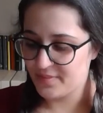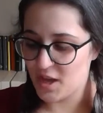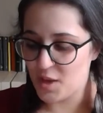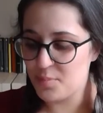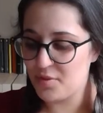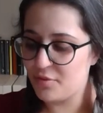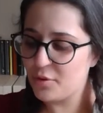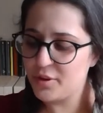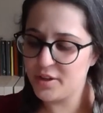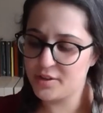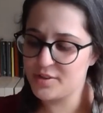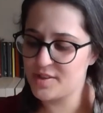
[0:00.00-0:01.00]
And before
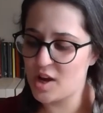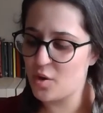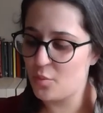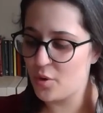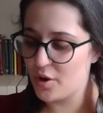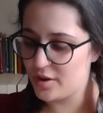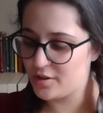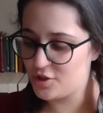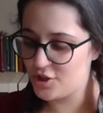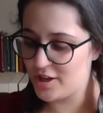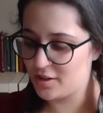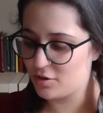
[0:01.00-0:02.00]
he could say a word,
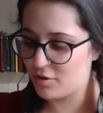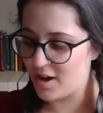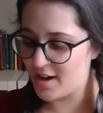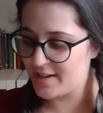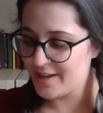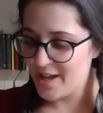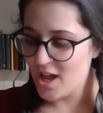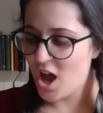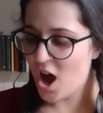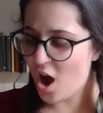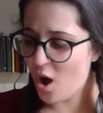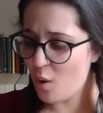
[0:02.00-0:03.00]
she had cried,
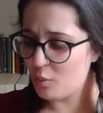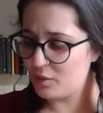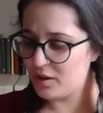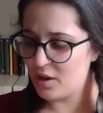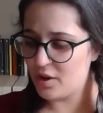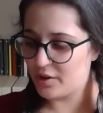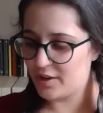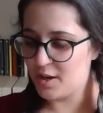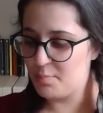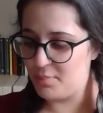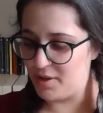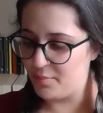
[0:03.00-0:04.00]
"Oh, look, a
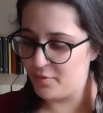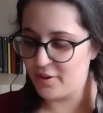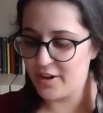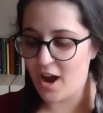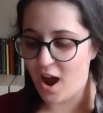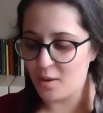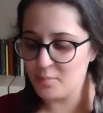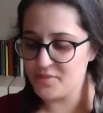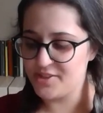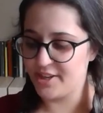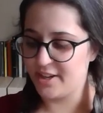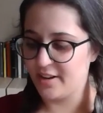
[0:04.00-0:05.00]
blibbering
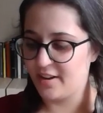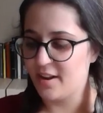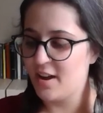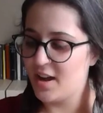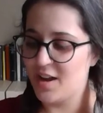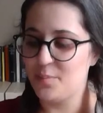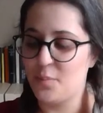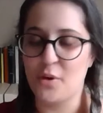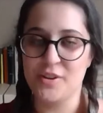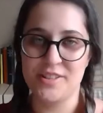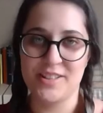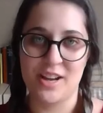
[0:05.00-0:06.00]
humdinger," and
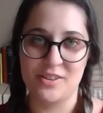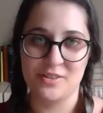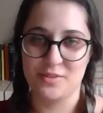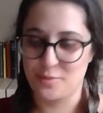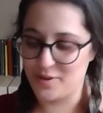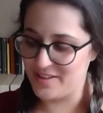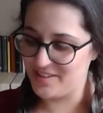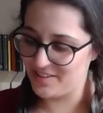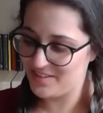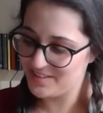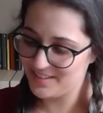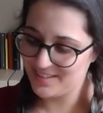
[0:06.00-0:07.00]
pointed out of the window.